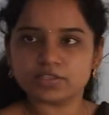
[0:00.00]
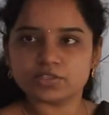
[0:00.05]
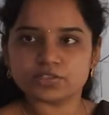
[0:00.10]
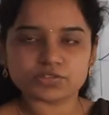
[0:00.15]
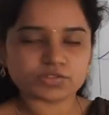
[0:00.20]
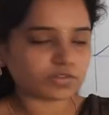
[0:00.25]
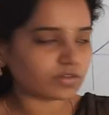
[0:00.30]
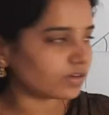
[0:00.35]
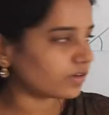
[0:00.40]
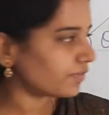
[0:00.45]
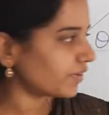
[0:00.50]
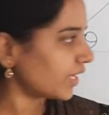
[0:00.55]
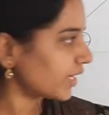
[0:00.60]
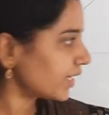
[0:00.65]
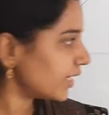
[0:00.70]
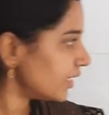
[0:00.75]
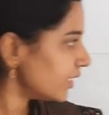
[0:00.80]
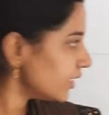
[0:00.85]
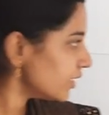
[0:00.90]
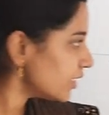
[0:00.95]
So we are
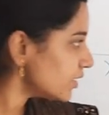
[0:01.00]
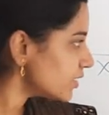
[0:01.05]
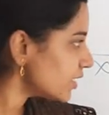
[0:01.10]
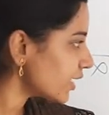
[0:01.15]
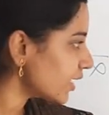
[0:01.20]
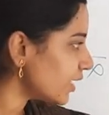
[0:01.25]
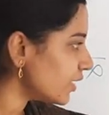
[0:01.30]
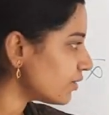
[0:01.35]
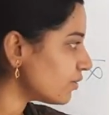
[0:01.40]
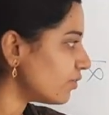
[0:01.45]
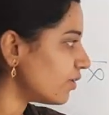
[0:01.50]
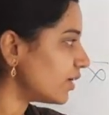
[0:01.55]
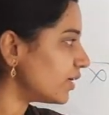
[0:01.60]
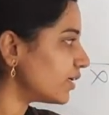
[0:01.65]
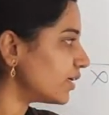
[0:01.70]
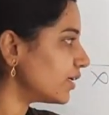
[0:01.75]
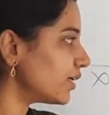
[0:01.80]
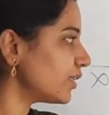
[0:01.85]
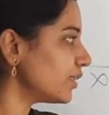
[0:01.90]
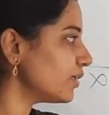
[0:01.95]
getting in the second
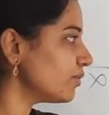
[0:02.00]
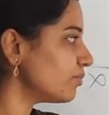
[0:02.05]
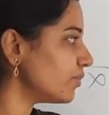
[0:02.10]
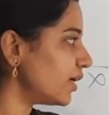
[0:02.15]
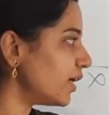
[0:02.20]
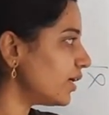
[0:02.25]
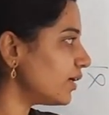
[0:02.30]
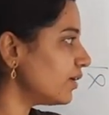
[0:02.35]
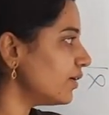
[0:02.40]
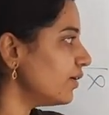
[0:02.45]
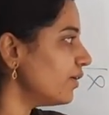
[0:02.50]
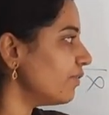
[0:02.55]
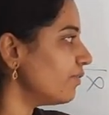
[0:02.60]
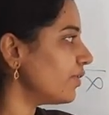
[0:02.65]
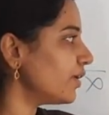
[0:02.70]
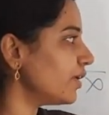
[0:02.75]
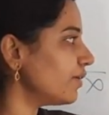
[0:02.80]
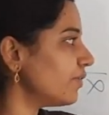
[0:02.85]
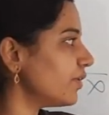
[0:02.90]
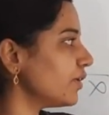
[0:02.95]
quadrant, nothing but
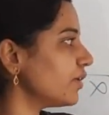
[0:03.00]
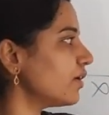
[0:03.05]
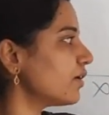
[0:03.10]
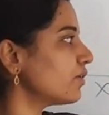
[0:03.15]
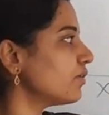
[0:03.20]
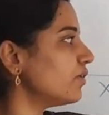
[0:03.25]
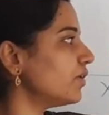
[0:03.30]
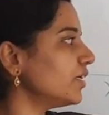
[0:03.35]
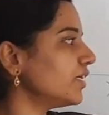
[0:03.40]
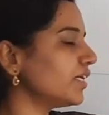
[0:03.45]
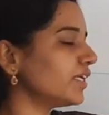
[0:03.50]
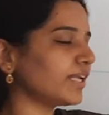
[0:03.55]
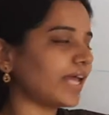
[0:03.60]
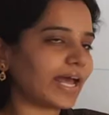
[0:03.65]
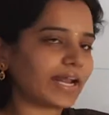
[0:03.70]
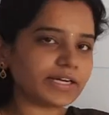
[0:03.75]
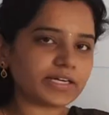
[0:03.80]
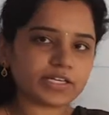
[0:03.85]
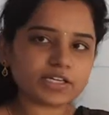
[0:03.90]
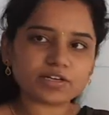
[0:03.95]
whenever you are going in
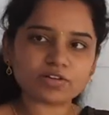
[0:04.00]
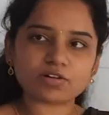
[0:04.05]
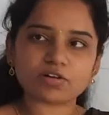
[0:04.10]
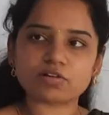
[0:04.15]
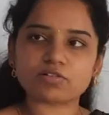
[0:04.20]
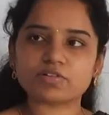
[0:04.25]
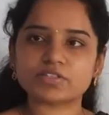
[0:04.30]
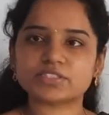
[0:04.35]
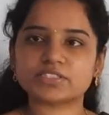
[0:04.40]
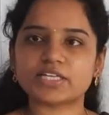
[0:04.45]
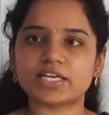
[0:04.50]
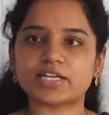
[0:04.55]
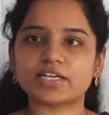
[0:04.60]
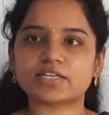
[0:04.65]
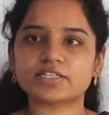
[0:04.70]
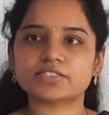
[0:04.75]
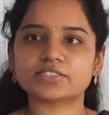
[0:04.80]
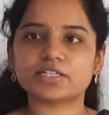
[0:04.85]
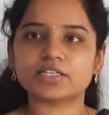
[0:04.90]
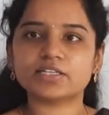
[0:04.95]
anti-clockwise
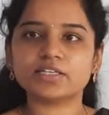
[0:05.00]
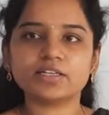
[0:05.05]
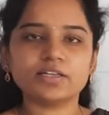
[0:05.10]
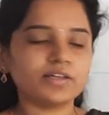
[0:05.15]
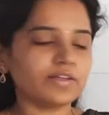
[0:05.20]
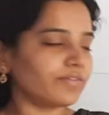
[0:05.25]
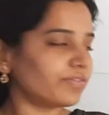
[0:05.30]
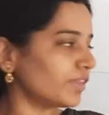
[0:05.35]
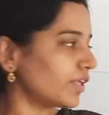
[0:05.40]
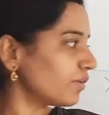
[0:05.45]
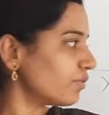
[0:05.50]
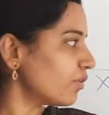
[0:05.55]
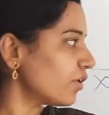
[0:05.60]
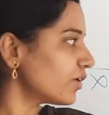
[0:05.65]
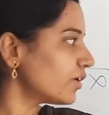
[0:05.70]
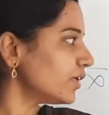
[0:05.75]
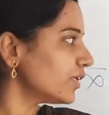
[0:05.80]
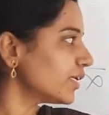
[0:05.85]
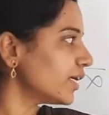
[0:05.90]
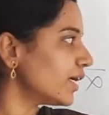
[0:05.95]
direction, then
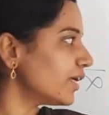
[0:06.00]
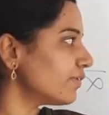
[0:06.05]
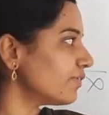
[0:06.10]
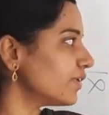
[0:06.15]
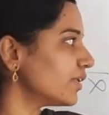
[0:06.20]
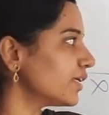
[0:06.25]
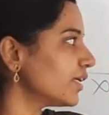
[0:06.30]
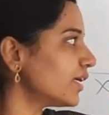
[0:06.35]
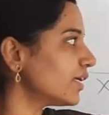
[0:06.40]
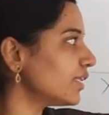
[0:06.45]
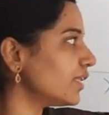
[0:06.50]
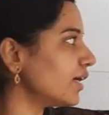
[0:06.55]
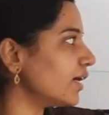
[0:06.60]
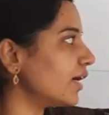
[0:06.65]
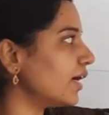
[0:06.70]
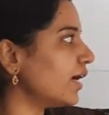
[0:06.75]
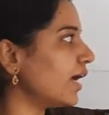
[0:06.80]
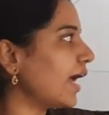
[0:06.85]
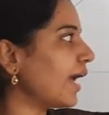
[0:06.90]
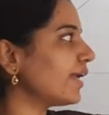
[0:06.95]
what will get? We will get the
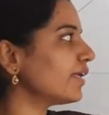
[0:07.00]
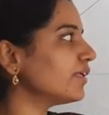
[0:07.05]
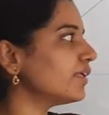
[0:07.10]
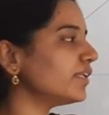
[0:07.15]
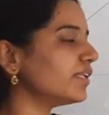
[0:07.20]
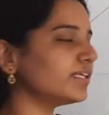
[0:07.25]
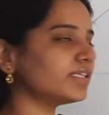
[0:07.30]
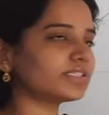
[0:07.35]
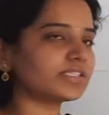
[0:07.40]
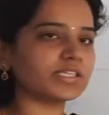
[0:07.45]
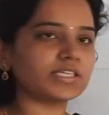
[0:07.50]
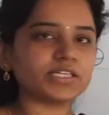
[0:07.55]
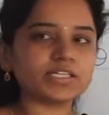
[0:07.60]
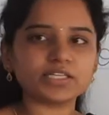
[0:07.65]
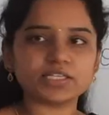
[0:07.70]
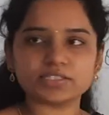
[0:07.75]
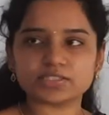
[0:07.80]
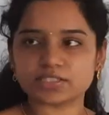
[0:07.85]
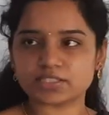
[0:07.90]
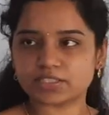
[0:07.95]
angle is
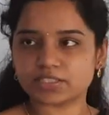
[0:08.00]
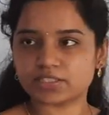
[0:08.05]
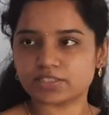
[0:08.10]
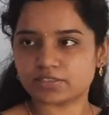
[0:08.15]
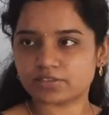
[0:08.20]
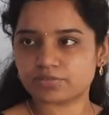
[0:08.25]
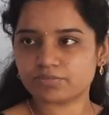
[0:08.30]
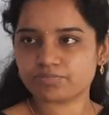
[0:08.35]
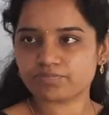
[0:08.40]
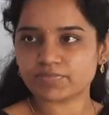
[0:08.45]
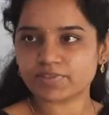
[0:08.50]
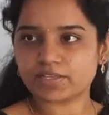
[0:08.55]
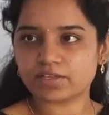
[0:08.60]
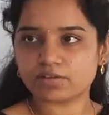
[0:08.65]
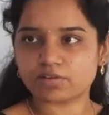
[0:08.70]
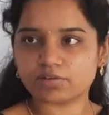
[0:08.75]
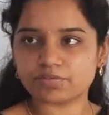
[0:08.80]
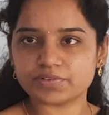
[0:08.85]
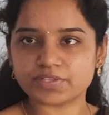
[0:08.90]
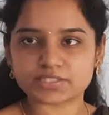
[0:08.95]
increasing here,
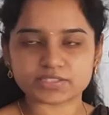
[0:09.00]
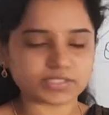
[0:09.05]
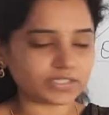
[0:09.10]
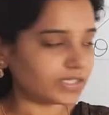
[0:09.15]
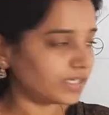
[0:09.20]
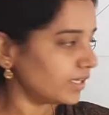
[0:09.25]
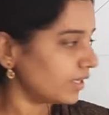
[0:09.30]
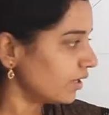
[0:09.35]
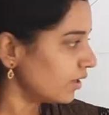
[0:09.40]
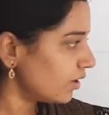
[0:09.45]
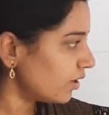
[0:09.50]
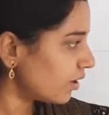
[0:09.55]
obviously.